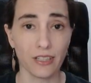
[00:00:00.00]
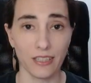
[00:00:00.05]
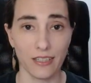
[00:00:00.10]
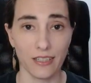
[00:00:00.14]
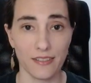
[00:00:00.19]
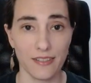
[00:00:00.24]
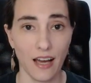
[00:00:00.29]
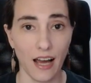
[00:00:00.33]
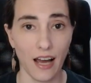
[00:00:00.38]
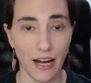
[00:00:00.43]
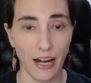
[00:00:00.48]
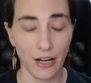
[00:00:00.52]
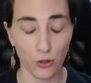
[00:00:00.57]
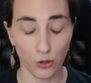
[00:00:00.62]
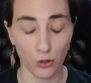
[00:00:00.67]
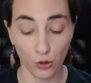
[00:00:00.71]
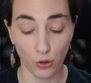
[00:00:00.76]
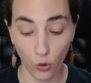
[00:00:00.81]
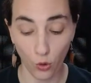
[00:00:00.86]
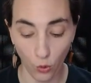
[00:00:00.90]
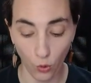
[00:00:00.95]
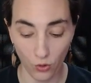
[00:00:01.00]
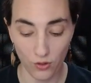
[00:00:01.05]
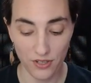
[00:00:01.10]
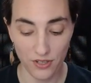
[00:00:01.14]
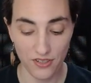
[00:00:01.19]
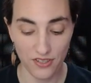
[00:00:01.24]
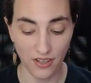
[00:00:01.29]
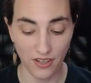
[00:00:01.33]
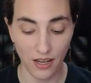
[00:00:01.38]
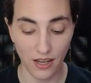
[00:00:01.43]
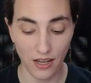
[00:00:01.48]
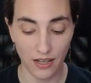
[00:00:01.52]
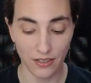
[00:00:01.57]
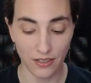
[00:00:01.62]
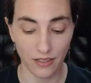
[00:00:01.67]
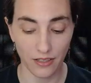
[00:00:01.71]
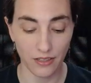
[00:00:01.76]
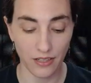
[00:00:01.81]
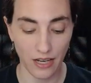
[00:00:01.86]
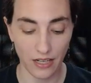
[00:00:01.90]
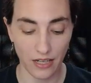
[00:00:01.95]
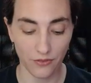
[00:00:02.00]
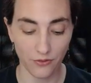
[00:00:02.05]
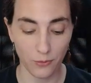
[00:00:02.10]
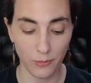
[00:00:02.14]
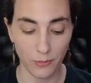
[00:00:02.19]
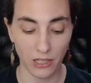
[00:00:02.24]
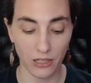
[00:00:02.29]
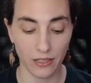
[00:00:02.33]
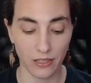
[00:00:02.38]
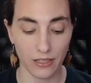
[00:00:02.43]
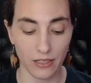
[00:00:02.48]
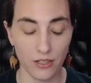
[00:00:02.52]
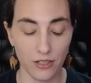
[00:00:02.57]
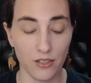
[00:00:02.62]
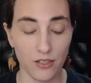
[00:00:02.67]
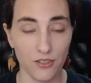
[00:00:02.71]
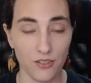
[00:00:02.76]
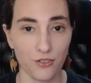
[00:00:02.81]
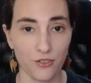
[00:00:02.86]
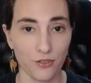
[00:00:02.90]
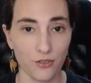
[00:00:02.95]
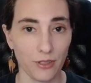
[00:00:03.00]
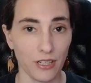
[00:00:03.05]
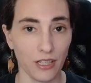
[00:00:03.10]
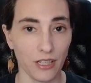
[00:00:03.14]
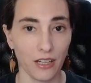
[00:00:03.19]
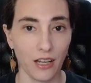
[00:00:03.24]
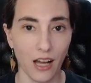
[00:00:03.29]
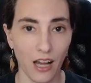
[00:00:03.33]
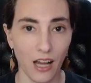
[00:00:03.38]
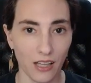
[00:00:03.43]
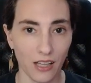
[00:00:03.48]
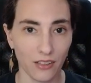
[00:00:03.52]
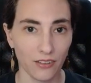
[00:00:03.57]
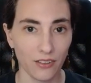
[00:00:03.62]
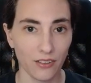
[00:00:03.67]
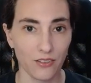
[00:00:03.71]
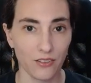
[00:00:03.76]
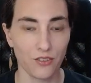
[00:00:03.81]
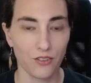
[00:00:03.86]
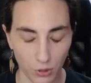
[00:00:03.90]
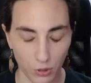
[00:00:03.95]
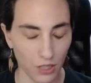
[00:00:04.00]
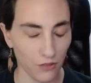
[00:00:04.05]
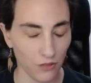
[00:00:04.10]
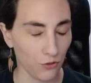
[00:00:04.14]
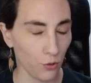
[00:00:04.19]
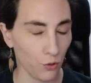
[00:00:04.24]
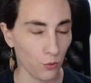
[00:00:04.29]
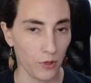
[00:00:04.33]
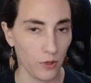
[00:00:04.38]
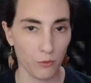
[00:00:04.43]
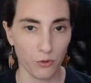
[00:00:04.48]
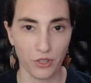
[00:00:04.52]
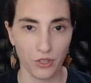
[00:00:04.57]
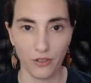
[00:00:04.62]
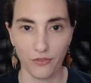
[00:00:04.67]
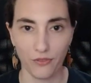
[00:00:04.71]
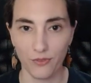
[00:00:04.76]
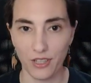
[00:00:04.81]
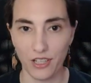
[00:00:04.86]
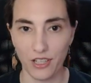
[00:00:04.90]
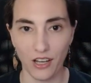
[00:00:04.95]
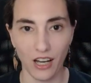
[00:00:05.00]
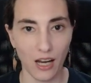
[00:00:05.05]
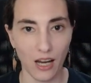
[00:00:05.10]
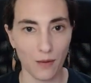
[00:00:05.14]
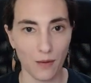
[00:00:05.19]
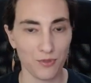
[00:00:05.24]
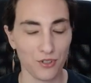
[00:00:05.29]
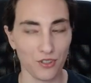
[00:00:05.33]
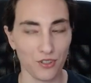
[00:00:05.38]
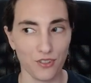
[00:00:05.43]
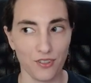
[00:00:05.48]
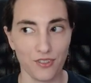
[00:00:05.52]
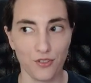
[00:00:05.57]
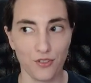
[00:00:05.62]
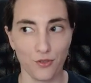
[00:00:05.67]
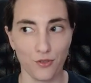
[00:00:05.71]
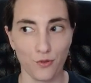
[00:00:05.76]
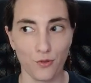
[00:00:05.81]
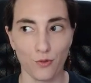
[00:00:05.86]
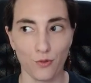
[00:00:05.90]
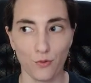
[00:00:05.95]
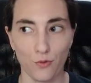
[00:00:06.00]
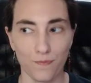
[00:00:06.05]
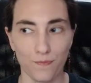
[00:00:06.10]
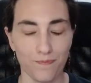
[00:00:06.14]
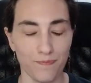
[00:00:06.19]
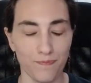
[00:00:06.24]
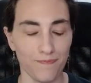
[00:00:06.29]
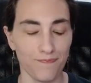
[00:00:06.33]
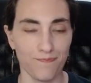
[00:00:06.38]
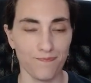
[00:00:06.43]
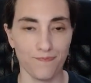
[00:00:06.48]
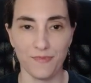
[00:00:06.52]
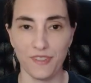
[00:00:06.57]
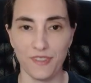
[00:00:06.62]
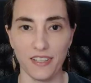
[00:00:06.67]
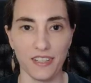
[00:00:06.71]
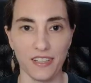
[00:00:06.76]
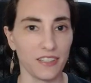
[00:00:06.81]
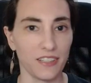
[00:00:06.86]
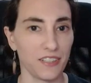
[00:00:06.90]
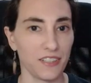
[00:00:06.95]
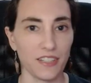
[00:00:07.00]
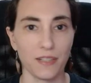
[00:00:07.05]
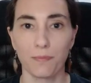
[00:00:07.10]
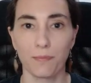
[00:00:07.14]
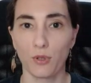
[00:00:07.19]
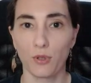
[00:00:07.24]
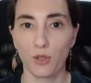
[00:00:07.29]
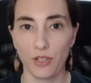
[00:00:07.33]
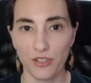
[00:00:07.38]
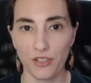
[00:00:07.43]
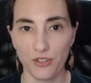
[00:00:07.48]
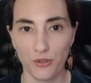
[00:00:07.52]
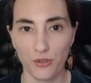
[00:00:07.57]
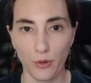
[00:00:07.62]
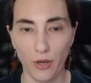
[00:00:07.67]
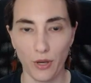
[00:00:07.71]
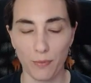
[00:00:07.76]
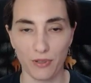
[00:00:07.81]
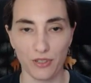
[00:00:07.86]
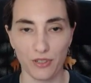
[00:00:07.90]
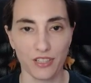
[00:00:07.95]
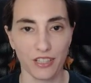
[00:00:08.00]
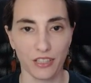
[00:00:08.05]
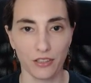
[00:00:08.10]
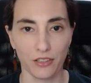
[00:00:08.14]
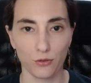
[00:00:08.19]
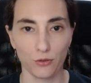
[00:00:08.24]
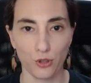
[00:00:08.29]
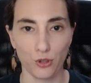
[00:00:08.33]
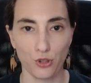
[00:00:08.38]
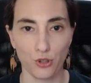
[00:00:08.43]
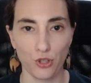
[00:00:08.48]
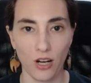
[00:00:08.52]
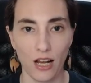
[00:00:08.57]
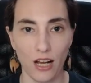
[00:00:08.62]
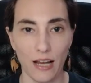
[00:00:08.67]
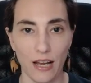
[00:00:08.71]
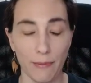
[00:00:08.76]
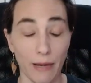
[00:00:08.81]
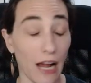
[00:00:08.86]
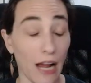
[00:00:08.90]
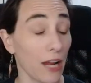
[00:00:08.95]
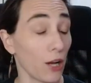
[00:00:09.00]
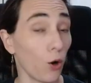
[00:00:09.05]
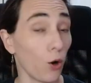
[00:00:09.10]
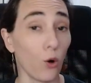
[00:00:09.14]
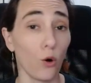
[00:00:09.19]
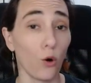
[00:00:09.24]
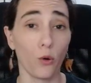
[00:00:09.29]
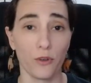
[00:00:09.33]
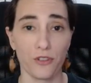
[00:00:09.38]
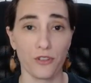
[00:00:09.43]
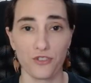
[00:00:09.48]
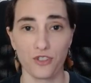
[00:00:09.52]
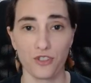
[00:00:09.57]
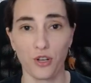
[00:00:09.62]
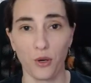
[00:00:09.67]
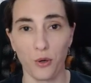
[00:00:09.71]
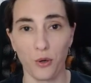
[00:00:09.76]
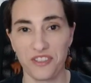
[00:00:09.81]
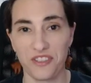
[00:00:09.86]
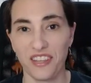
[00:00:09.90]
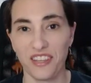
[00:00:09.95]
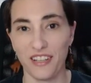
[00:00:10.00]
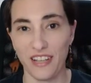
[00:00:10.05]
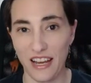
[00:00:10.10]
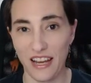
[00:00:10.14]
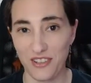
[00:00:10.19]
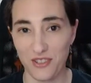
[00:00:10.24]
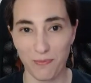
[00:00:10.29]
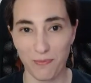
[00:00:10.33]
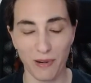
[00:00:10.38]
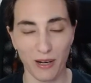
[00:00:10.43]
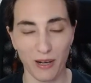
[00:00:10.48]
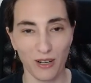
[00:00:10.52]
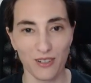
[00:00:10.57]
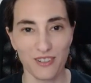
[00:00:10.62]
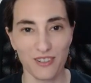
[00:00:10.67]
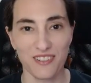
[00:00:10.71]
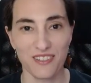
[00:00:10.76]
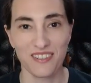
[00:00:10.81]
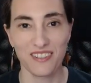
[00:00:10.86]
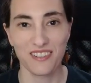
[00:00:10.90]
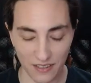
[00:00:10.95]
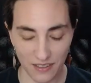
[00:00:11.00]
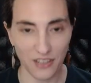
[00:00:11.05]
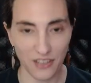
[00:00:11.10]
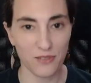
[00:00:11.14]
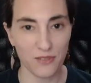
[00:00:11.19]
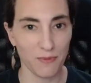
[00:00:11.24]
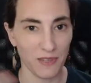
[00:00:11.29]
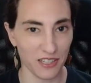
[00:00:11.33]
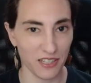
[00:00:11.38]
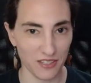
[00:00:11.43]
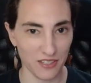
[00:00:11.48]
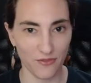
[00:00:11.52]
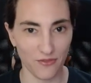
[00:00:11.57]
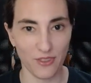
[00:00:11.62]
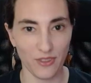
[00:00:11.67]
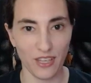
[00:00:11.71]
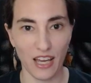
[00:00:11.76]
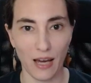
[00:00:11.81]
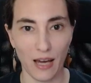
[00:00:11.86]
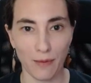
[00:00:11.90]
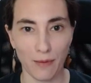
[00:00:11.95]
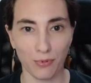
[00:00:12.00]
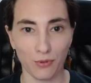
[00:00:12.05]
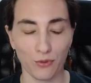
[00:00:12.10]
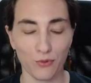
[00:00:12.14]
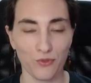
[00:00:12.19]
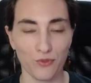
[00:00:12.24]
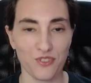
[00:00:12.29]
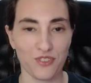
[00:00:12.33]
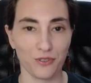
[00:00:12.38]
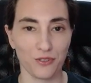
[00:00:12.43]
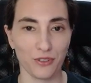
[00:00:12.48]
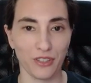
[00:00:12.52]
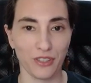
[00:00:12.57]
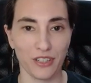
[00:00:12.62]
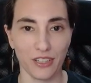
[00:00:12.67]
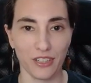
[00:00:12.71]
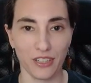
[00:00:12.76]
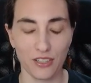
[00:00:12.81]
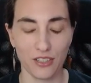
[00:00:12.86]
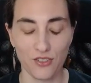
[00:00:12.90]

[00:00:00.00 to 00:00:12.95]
an entire course on Native American history in college, whenever we were given the option to dig deeper into a particular tribe, I always chose the Nez Perce. Yes, because of the Appaloosa link.